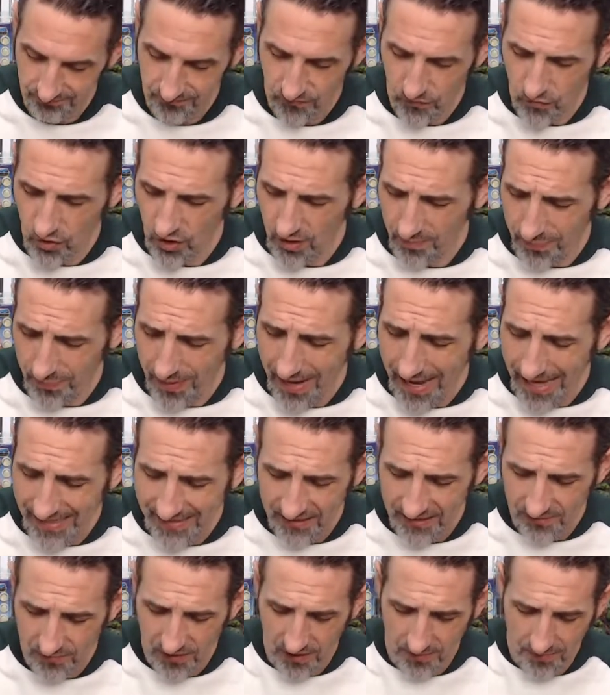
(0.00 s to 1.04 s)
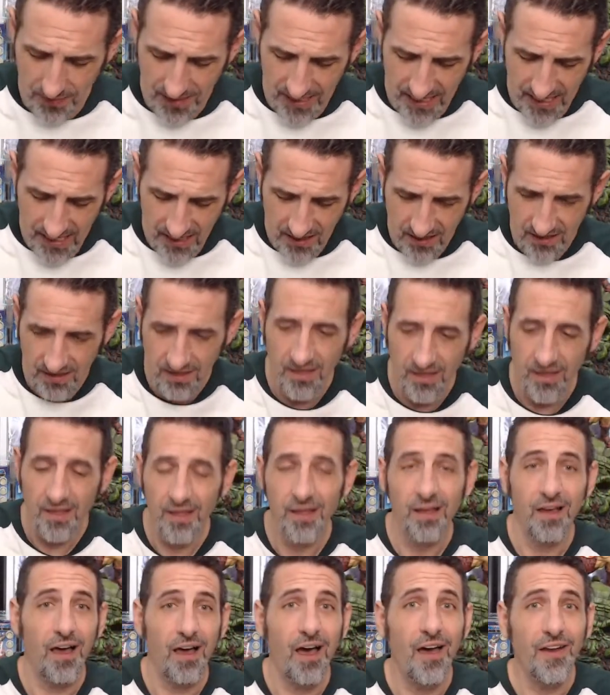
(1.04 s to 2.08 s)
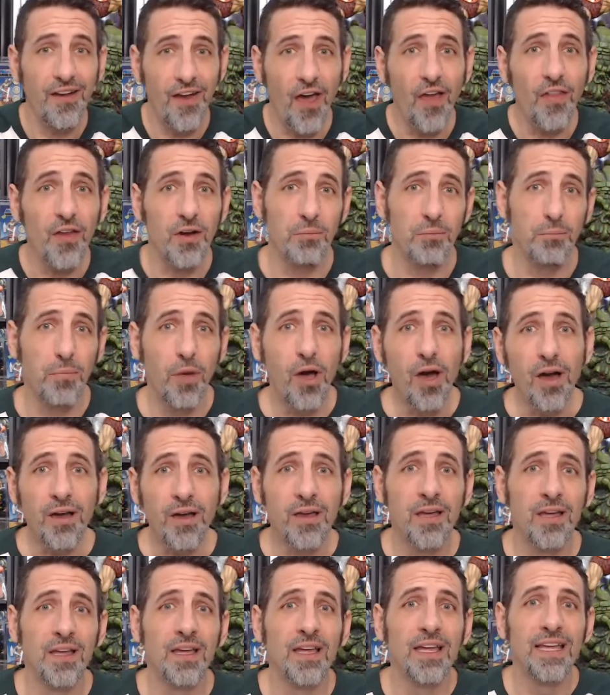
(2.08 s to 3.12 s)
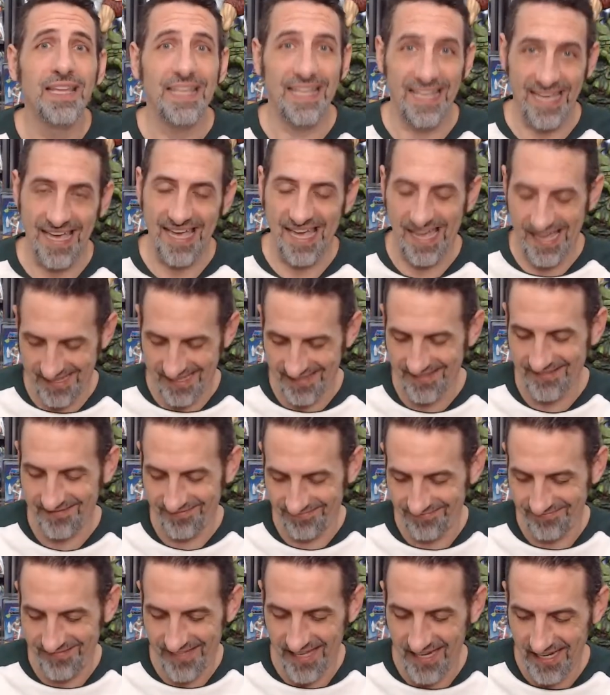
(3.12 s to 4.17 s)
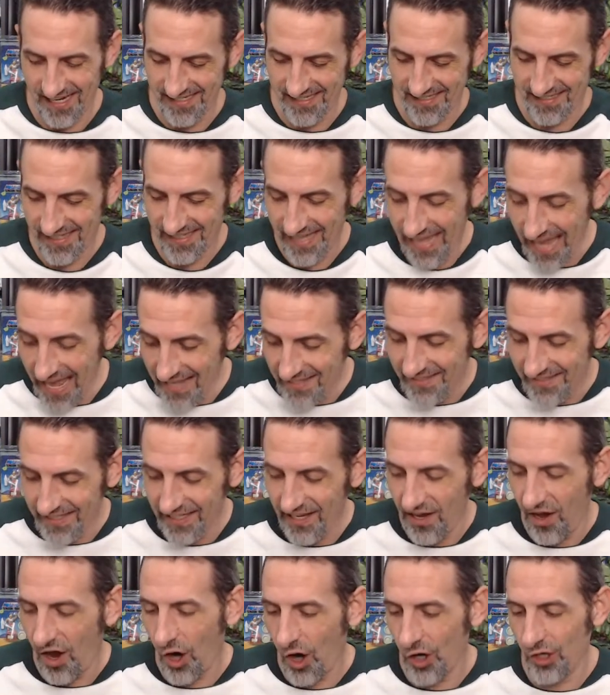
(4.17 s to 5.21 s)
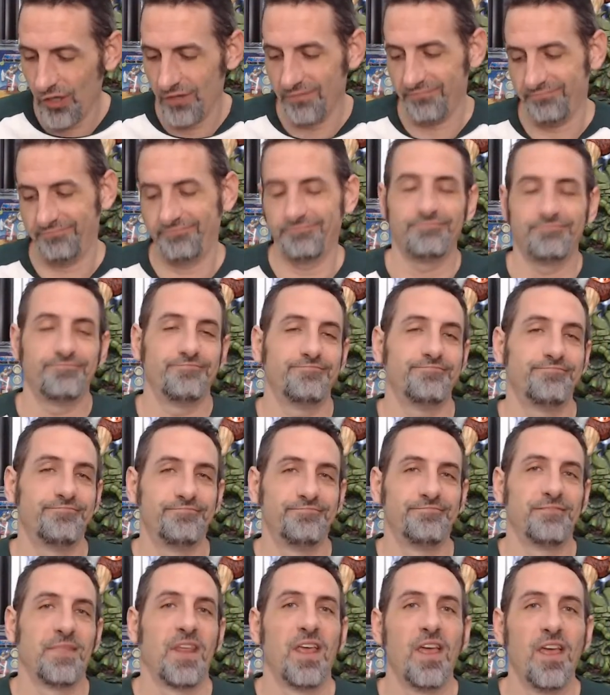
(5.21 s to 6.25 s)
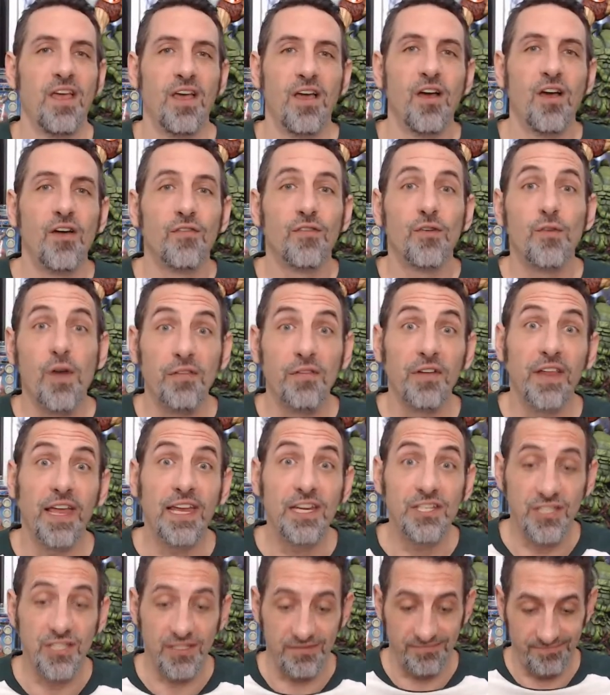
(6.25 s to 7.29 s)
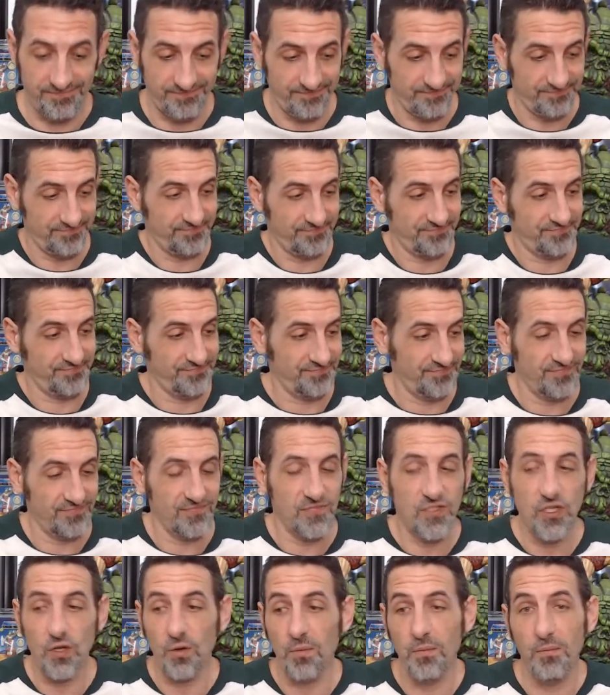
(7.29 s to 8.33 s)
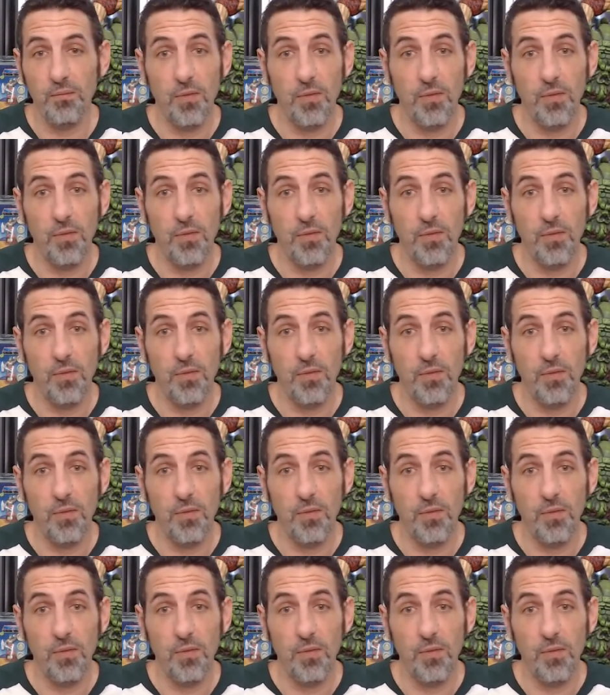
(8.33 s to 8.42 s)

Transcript: could it possibly be another book? Yeah, it is. It's the Art for Revelation. So